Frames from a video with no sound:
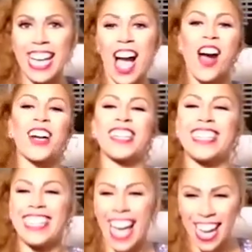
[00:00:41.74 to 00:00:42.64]
Our
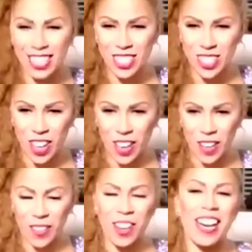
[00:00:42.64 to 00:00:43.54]
last
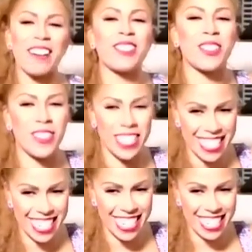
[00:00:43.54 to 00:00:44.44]
show of
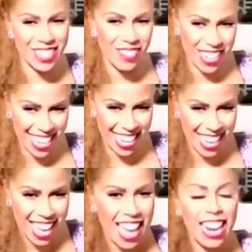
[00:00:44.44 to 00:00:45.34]

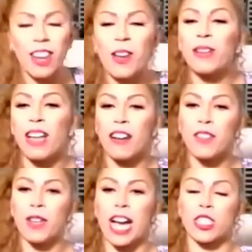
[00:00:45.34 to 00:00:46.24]
2020. And I know a lot of
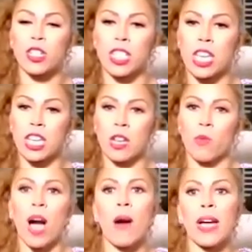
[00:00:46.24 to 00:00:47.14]
you guys are thinking,
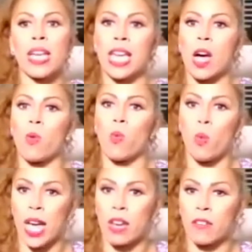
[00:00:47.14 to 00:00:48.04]
wow, I can't
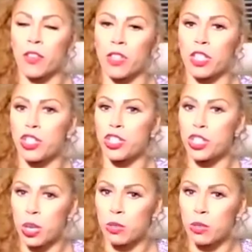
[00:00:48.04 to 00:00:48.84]
wait for this